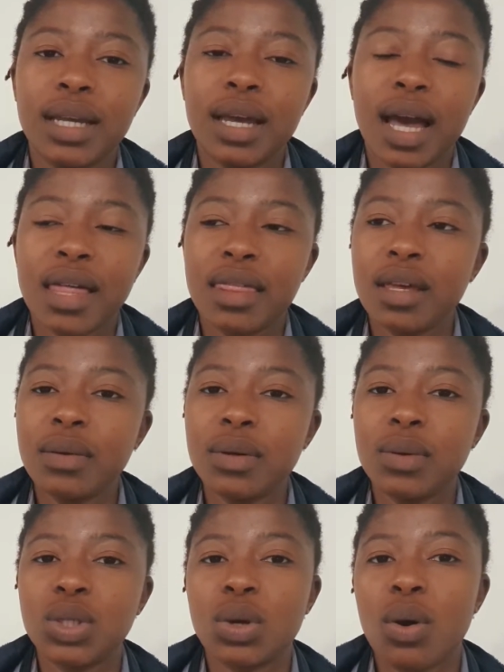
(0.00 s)
I think we
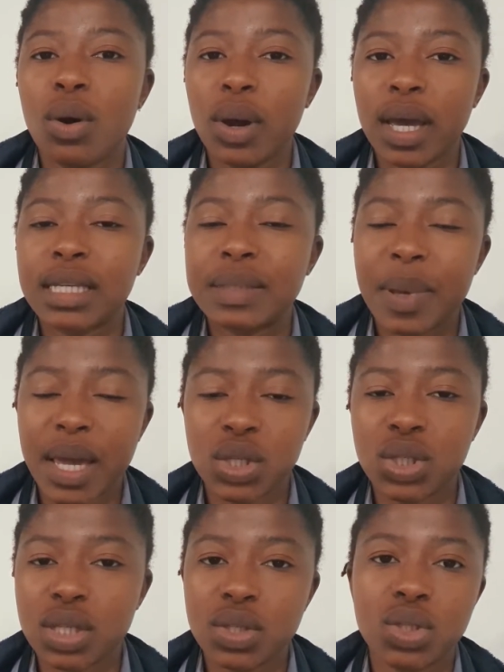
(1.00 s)
would all as
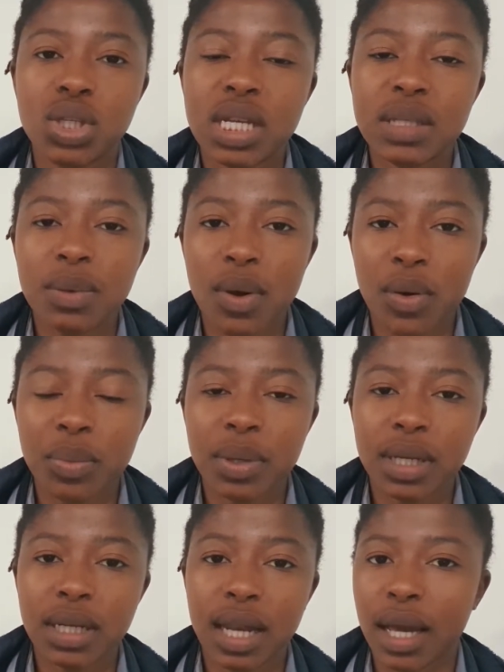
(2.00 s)
patients should just be open,